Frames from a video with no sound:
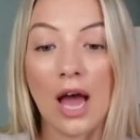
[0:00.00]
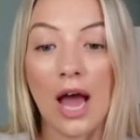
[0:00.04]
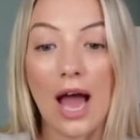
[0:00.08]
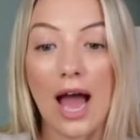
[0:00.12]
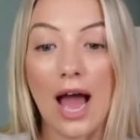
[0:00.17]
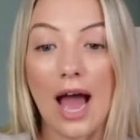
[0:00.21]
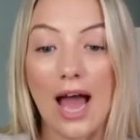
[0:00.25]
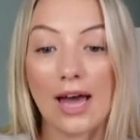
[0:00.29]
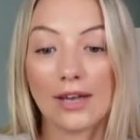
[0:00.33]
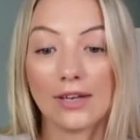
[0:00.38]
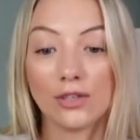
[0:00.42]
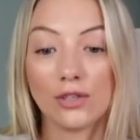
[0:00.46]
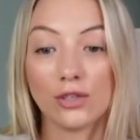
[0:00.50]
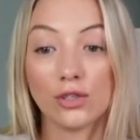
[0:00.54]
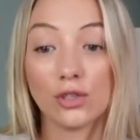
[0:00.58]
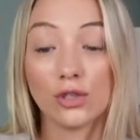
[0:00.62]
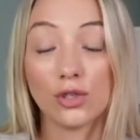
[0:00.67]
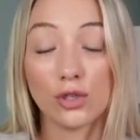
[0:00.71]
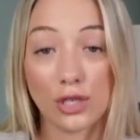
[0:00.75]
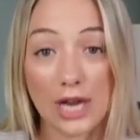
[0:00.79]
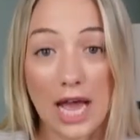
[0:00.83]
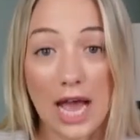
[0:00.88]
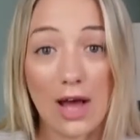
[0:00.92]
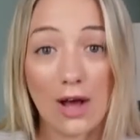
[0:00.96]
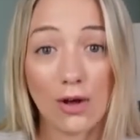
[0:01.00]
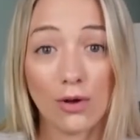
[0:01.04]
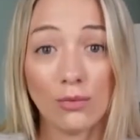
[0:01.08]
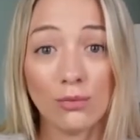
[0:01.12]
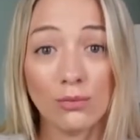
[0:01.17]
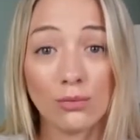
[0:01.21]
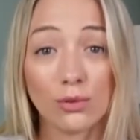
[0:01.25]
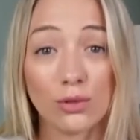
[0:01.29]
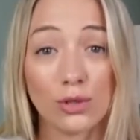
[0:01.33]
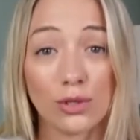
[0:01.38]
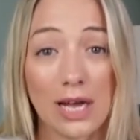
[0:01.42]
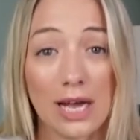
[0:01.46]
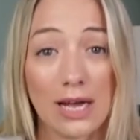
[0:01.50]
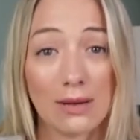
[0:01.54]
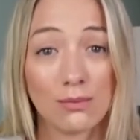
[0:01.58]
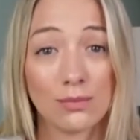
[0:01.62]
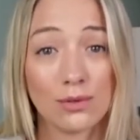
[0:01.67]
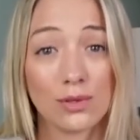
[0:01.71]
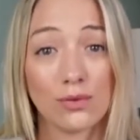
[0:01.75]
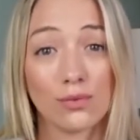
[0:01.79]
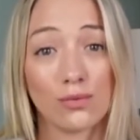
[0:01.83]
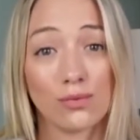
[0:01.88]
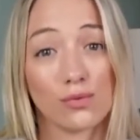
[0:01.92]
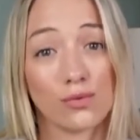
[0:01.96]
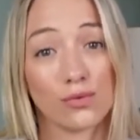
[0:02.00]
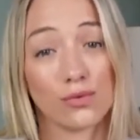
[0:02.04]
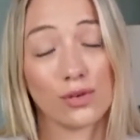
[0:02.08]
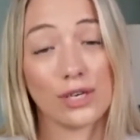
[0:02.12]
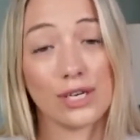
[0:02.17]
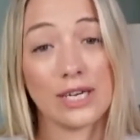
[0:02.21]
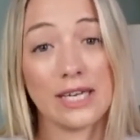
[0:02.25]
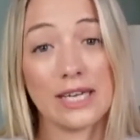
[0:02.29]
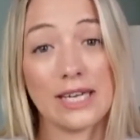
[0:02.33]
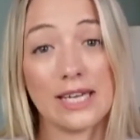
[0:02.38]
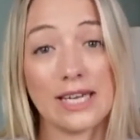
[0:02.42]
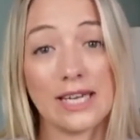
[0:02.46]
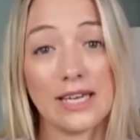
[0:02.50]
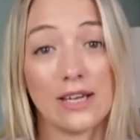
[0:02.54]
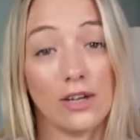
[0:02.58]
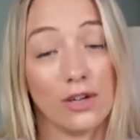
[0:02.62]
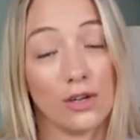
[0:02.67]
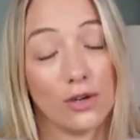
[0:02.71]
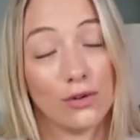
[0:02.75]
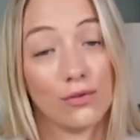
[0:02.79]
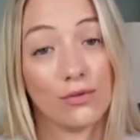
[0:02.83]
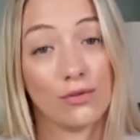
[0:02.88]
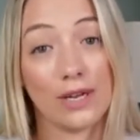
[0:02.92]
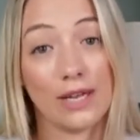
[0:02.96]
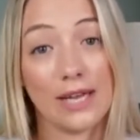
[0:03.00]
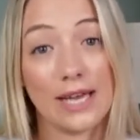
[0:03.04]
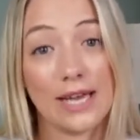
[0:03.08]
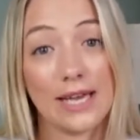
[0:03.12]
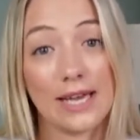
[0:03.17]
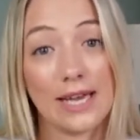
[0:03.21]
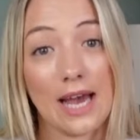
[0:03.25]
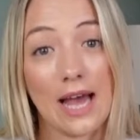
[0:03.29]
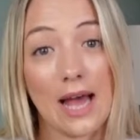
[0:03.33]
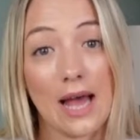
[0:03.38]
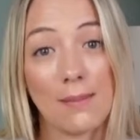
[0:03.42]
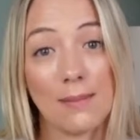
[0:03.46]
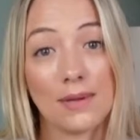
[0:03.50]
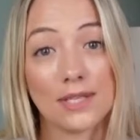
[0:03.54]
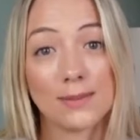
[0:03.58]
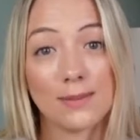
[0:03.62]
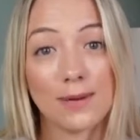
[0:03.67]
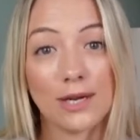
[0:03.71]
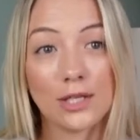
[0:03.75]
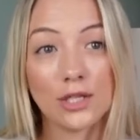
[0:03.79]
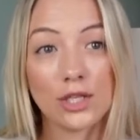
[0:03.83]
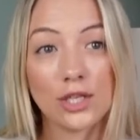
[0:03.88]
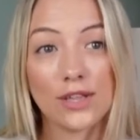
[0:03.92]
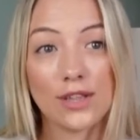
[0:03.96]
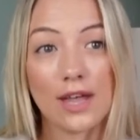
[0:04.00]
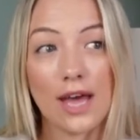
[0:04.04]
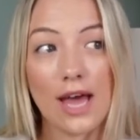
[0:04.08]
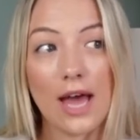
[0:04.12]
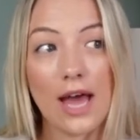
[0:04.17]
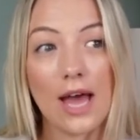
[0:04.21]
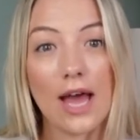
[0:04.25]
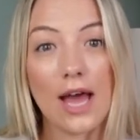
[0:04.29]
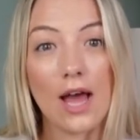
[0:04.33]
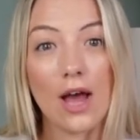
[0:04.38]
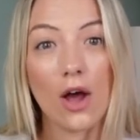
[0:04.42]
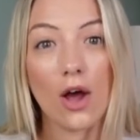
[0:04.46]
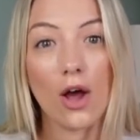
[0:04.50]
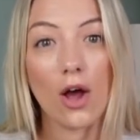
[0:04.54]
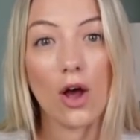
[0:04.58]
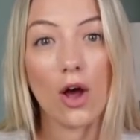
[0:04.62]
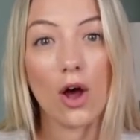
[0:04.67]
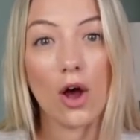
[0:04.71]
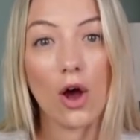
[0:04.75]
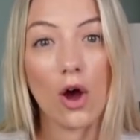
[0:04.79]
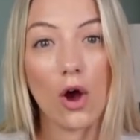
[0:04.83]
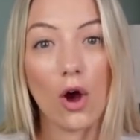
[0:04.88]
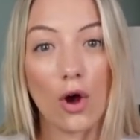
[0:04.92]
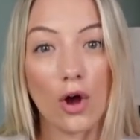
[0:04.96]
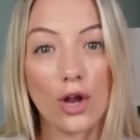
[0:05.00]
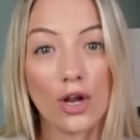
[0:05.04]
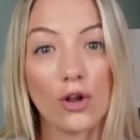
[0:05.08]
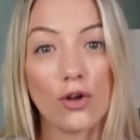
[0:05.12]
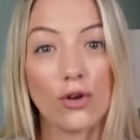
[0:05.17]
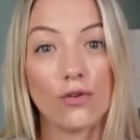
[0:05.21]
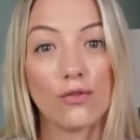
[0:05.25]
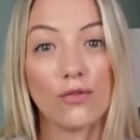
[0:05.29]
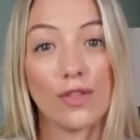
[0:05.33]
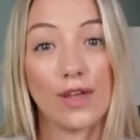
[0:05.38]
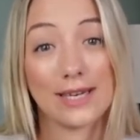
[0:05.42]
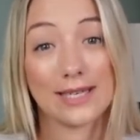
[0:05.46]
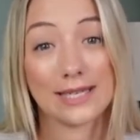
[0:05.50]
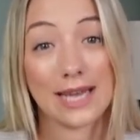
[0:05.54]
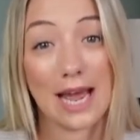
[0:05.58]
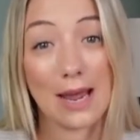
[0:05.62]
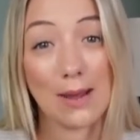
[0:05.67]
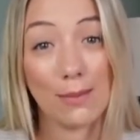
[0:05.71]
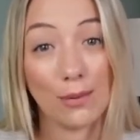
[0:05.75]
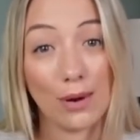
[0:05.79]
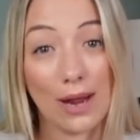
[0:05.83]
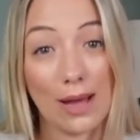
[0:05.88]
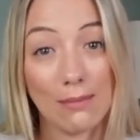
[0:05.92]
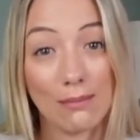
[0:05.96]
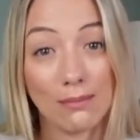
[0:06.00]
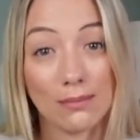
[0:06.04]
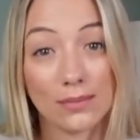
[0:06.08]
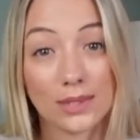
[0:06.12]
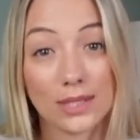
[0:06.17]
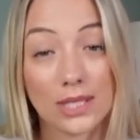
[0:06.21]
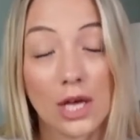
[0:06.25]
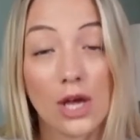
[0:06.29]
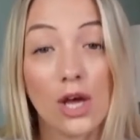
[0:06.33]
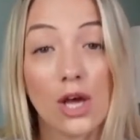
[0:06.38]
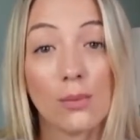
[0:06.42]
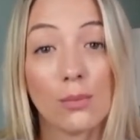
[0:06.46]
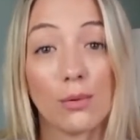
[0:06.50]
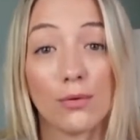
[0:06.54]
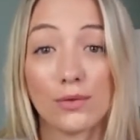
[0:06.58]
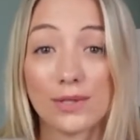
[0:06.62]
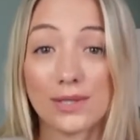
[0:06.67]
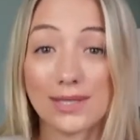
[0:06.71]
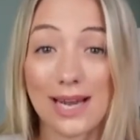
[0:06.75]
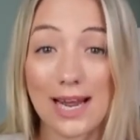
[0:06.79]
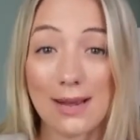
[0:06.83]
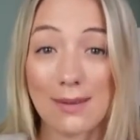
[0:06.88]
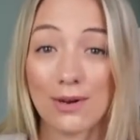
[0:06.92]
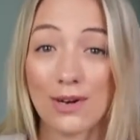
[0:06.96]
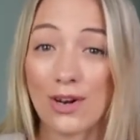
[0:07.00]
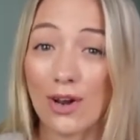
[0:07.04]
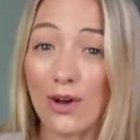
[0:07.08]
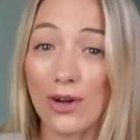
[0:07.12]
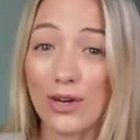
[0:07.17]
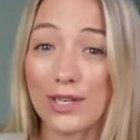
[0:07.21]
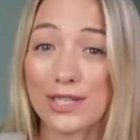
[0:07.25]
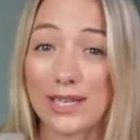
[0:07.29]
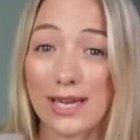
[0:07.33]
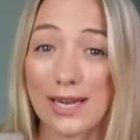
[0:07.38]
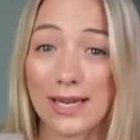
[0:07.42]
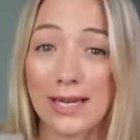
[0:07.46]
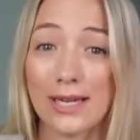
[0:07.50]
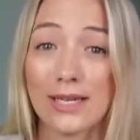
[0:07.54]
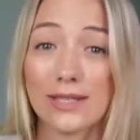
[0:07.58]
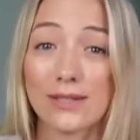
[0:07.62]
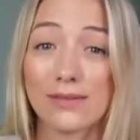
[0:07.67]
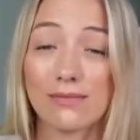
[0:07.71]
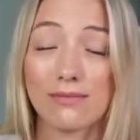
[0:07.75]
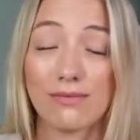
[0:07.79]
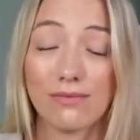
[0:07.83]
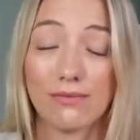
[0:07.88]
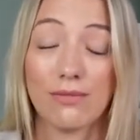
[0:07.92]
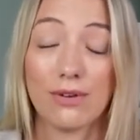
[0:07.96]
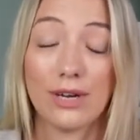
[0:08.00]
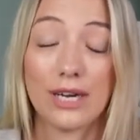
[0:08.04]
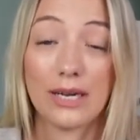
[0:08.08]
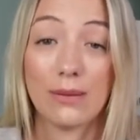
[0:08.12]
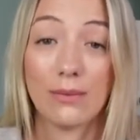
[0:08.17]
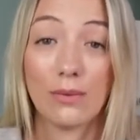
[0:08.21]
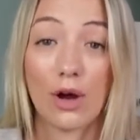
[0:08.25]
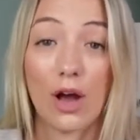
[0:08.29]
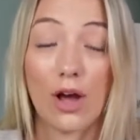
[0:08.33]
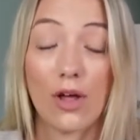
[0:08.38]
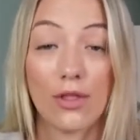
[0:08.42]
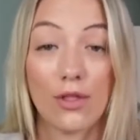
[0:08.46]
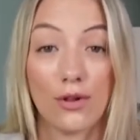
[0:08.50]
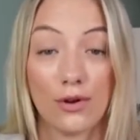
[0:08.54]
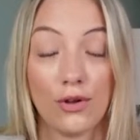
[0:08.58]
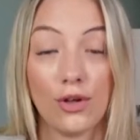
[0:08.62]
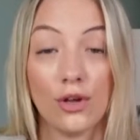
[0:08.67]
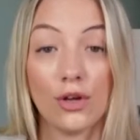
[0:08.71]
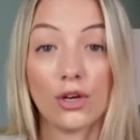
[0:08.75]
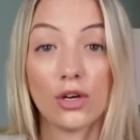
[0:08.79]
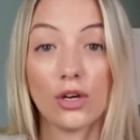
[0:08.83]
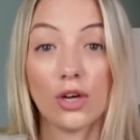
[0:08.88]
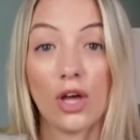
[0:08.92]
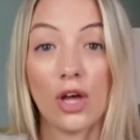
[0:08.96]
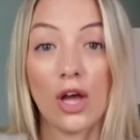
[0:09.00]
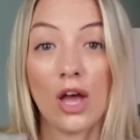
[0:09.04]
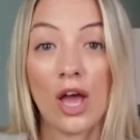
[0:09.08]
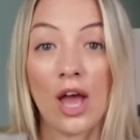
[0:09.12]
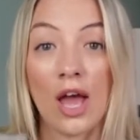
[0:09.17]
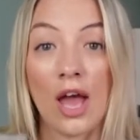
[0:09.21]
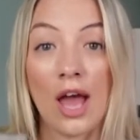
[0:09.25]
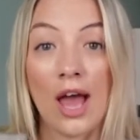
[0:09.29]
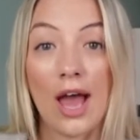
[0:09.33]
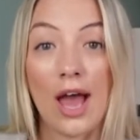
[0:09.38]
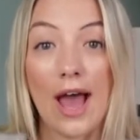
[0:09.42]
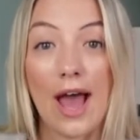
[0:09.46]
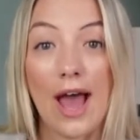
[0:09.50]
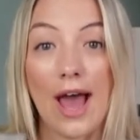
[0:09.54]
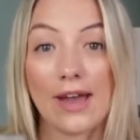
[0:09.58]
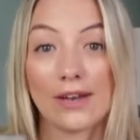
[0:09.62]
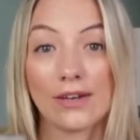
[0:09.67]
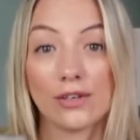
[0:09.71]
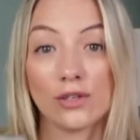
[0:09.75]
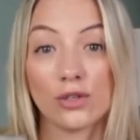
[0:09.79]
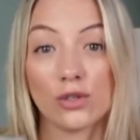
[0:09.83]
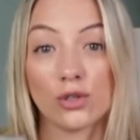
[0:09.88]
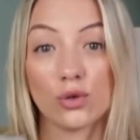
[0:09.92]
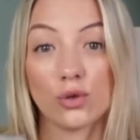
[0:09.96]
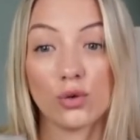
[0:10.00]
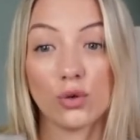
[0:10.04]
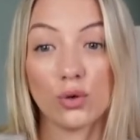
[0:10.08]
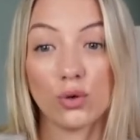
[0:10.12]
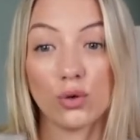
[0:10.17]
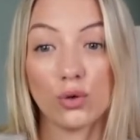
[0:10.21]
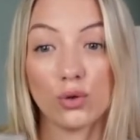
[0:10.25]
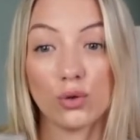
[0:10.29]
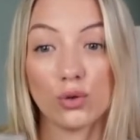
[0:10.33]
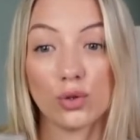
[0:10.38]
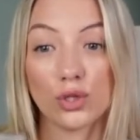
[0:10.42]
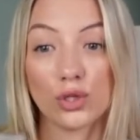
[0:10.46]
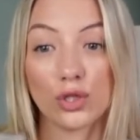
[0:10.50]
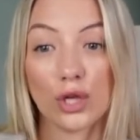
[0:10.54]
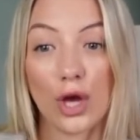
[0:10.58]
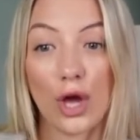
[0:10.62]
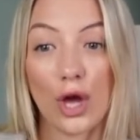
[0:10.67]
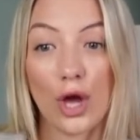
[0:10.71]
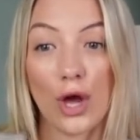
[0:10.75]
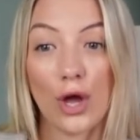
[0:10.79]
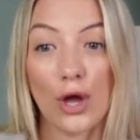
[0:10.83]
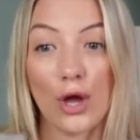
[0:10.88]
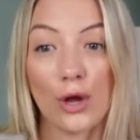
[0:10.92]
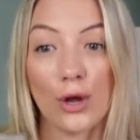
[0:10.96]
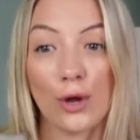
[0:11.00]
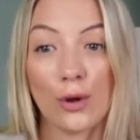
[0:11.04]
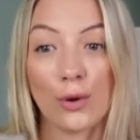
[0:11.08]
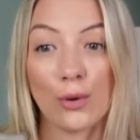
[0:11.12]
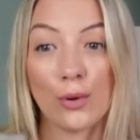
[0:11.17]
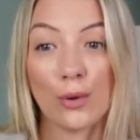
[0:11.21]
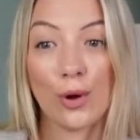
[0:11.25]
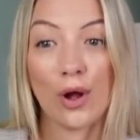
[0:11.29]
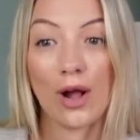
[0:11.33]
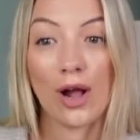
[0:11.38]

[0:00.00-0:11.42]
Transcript: And Dunelm's really lovely, especially their, I love their table lamps, but for statement lighting, it's really worth a look. And also